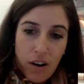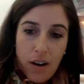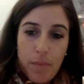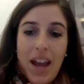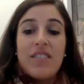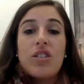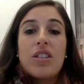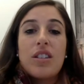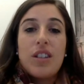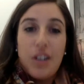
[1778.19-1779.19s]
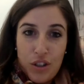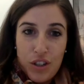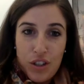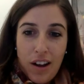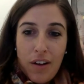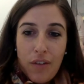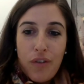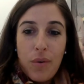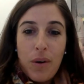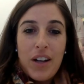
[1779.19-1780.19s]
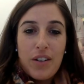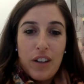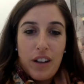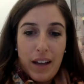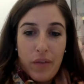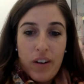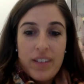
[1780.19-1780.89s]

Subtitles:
forum and search for what you're looking for.